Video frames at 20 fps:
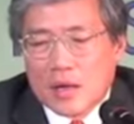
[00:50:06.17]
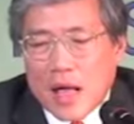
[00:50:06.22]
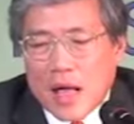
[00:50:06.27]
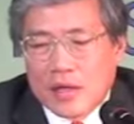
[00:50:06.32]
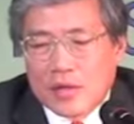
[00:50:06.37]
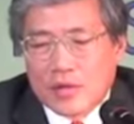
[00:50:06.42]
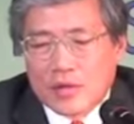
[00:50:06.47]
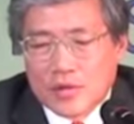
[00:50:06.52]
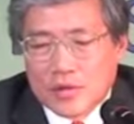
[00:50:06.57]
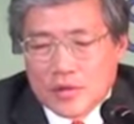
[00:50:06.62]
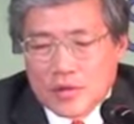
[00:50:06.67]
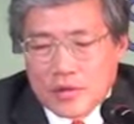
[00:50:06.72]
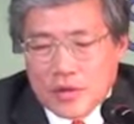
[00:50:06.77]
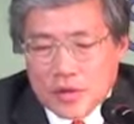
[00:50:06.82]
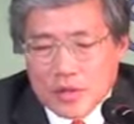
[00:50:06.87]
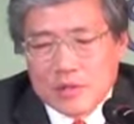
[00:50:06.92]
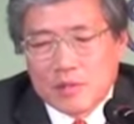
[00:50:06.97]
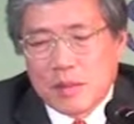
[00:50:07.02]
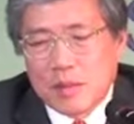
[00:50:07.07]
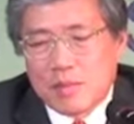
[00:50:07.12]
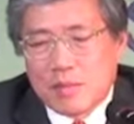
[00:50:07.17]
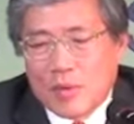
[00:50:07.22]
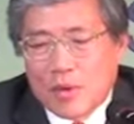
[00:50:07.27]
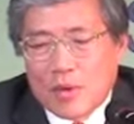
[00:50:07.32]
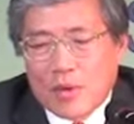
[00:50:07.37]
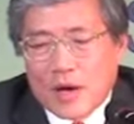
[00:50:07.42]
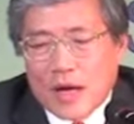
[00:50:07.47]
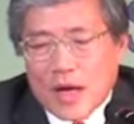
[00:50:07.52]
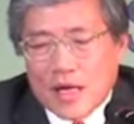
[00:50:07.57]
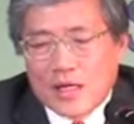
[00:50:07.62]
And to those
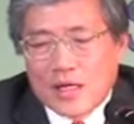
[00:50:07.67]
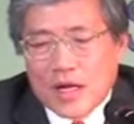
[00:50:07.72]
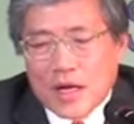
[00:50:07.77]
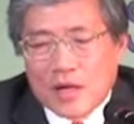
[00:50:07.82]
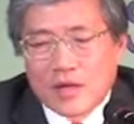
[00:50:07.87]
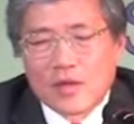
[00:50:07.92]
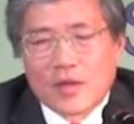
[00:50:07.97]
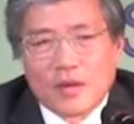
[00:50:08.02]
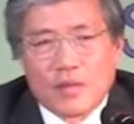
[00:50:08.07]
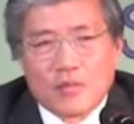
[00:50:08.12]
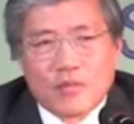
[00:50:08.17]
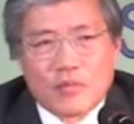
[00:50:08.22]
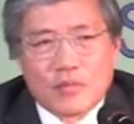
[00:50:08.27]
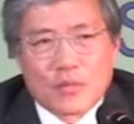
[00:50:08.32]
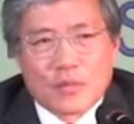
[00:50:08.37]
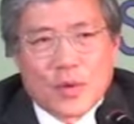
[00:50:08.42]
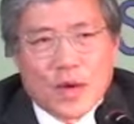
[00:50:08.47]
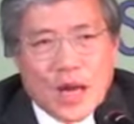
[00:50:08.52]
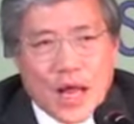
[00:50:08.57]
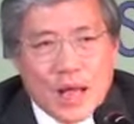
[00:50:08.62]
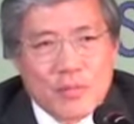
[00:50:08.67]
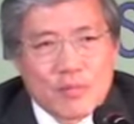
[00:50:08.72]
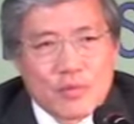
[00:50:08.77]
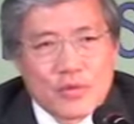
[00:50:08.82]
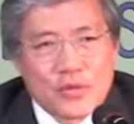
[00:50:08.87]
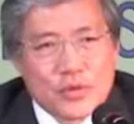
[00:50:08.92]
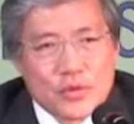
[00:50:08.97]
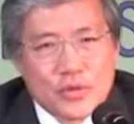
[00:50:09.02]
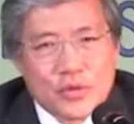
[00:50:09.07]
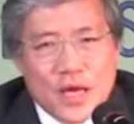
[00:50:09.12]
people, I tell them what
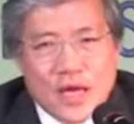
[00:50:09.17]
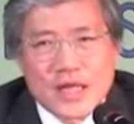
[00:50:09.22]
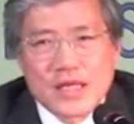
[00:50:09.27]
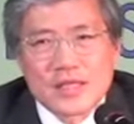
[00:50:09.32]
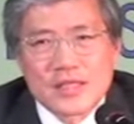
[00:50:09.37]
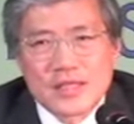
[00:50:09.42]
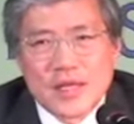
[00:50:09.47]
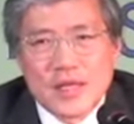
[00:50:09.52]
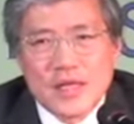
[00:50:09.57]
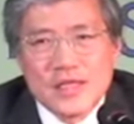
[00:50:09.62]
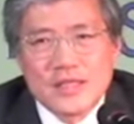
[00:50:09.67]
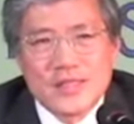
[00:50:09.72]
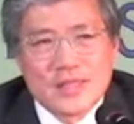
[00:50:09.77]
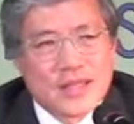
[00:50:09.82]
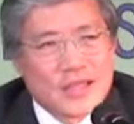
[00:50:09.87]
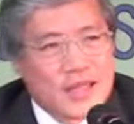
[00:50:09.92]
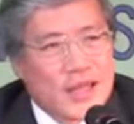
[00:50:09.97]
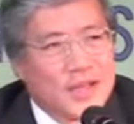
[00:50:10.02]
happened to the United States in the